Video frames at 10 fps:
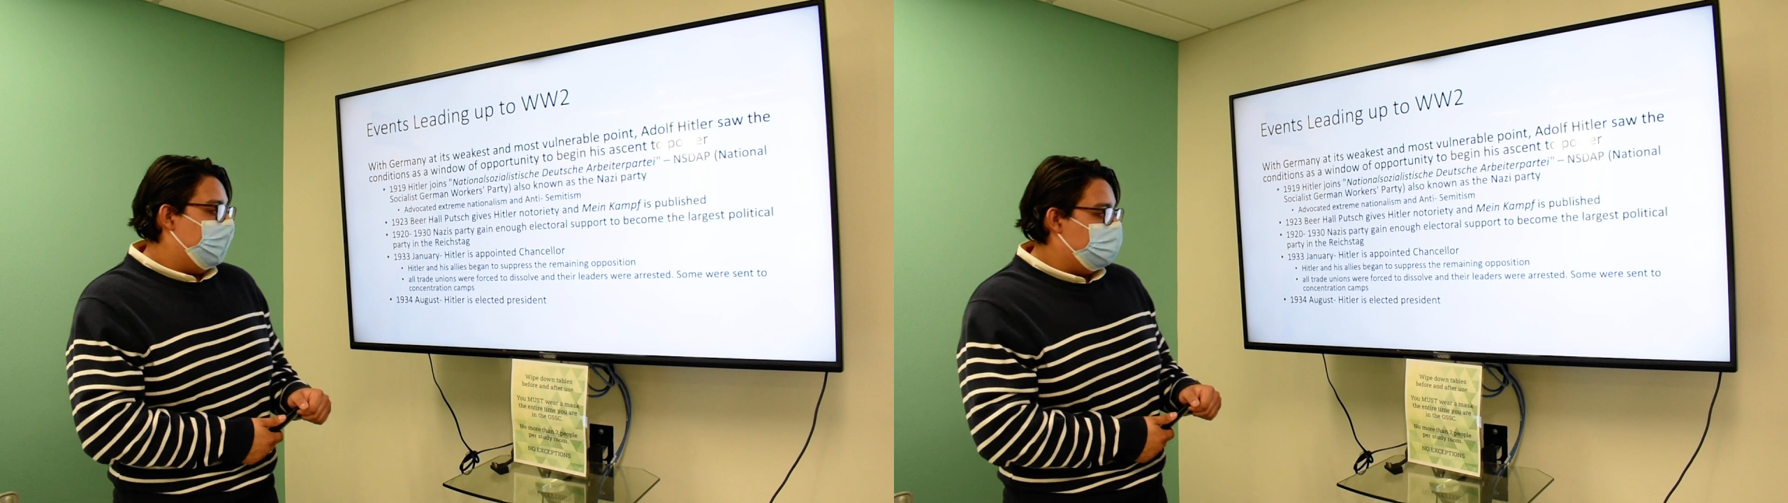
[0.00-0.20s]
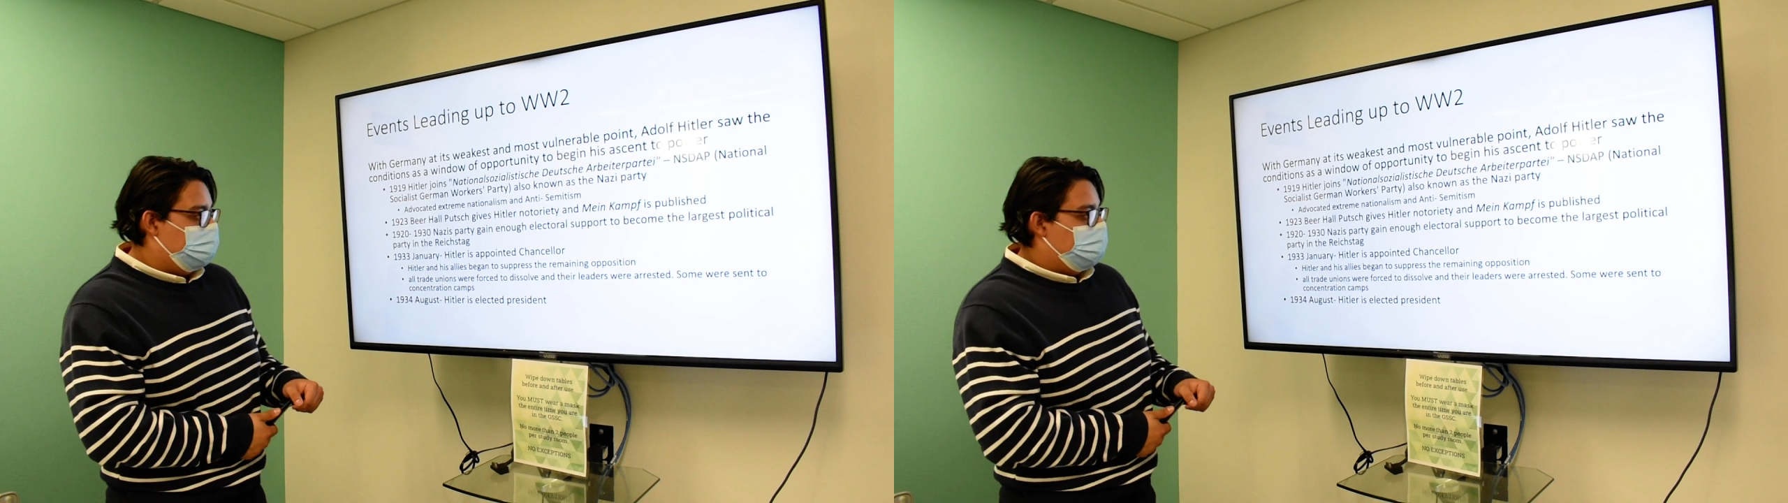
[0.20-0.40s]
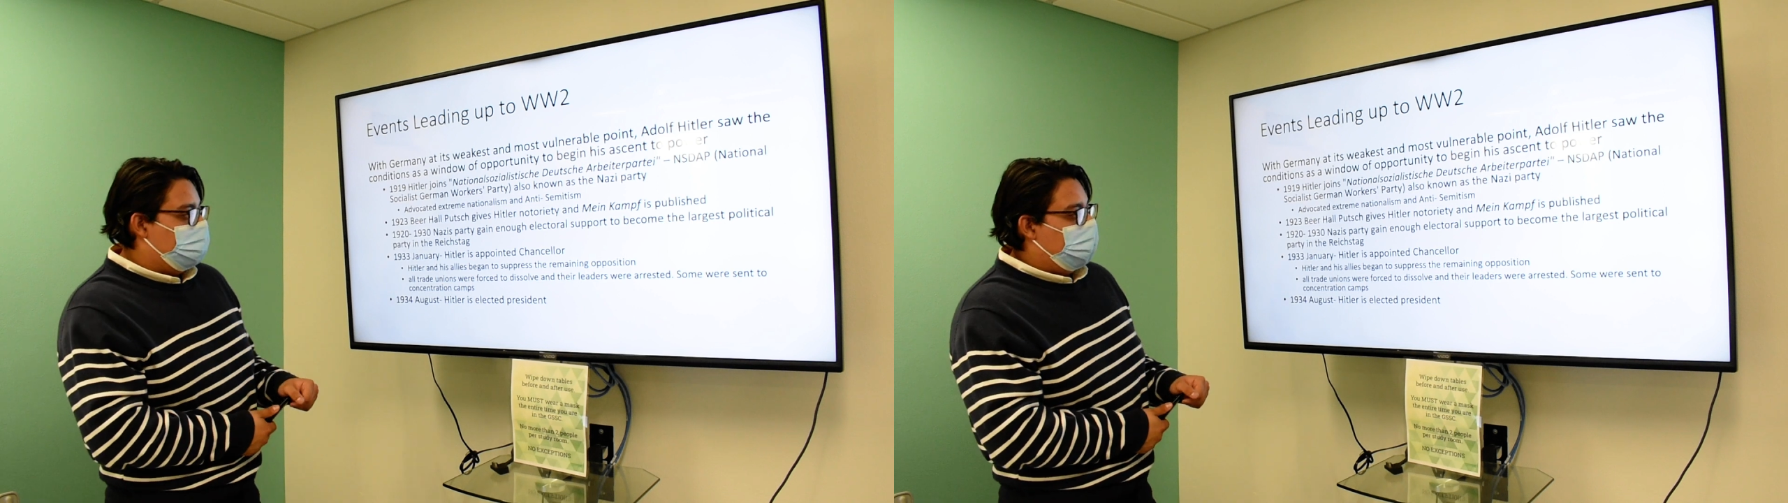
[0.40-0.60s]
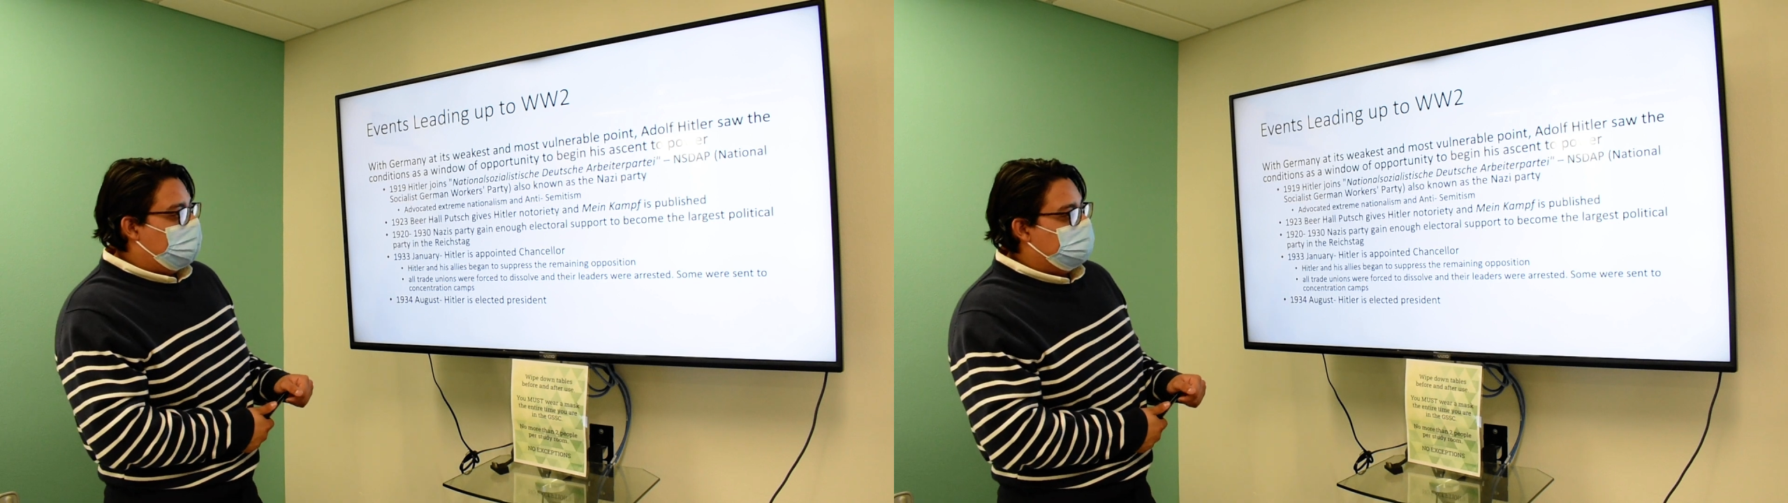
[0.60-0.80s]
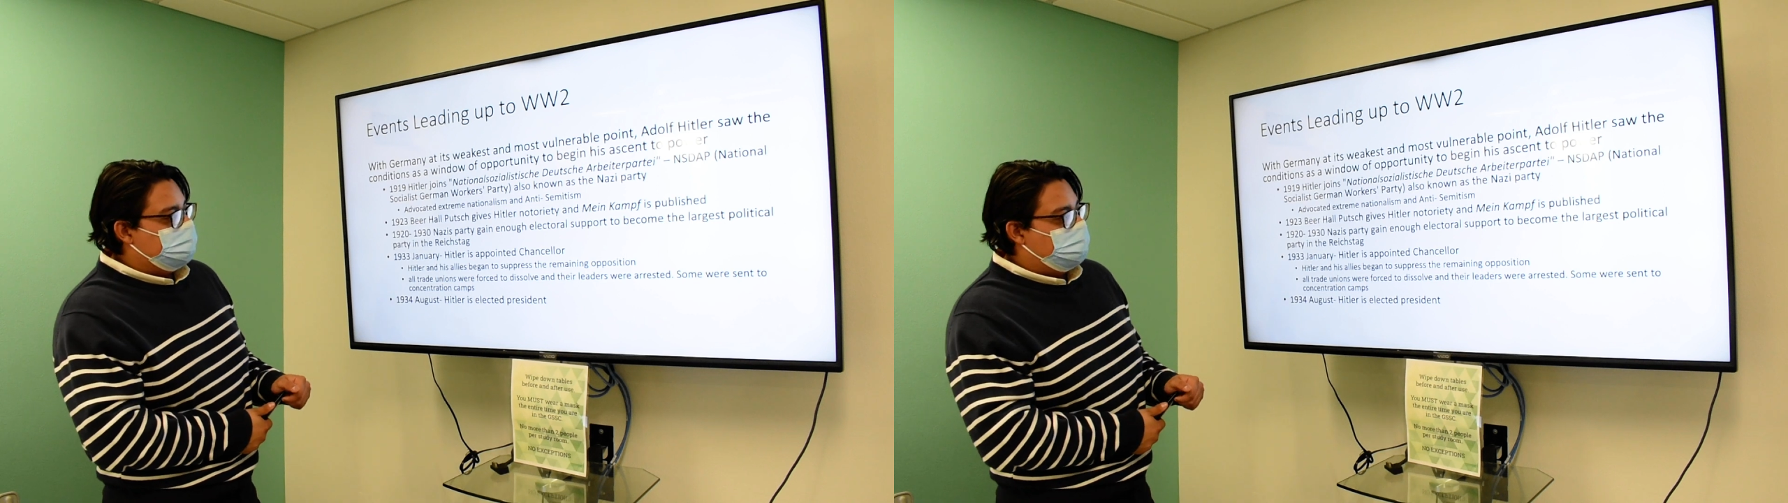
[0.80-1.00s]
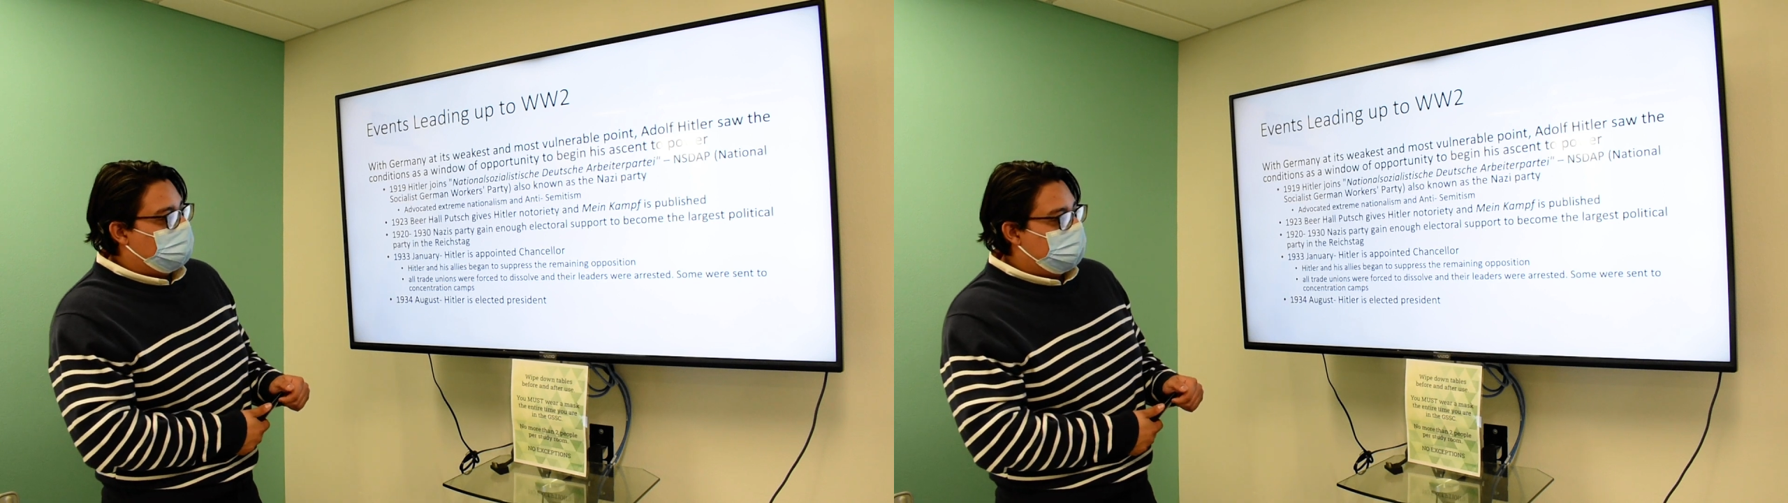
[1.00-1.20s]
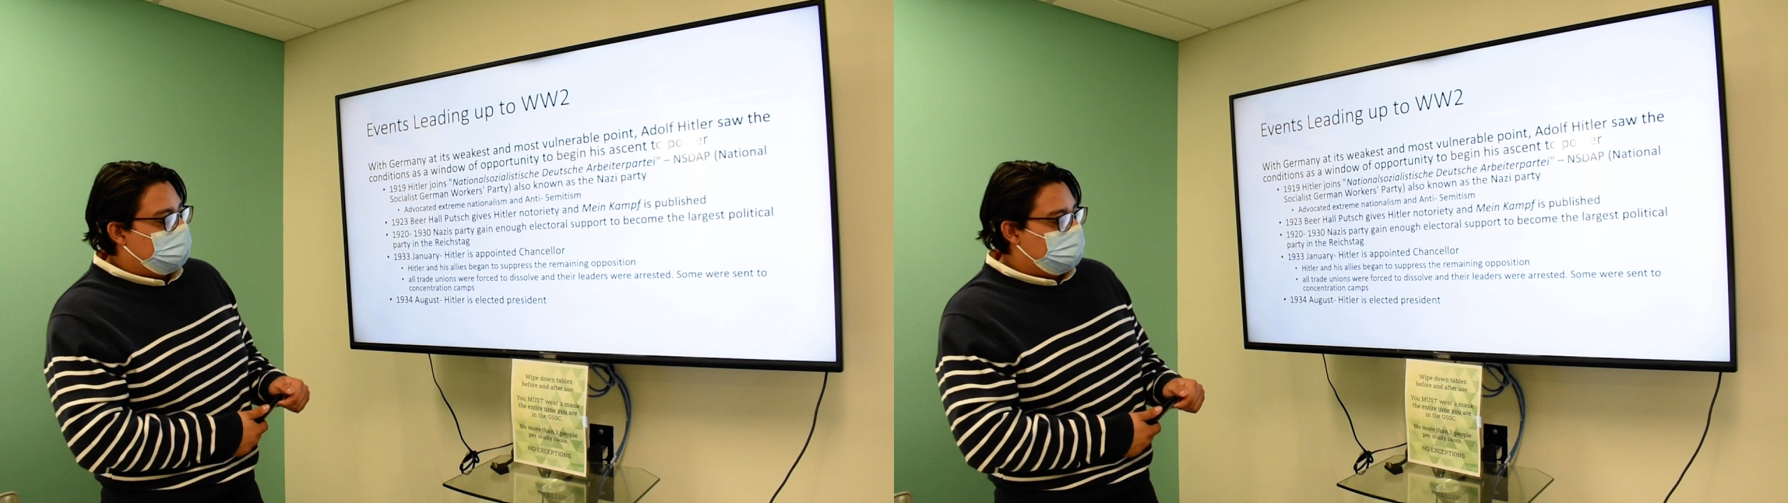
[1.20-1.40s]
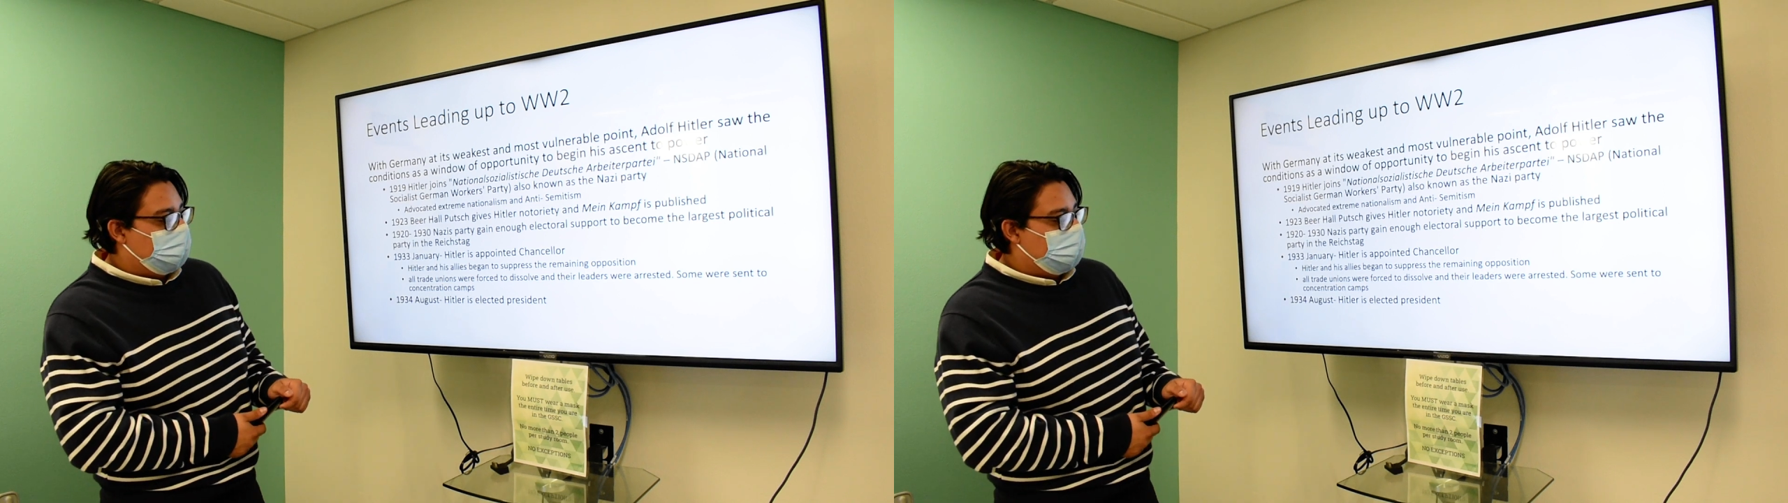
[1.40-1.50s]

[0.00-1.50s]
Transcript: in January, he is appointed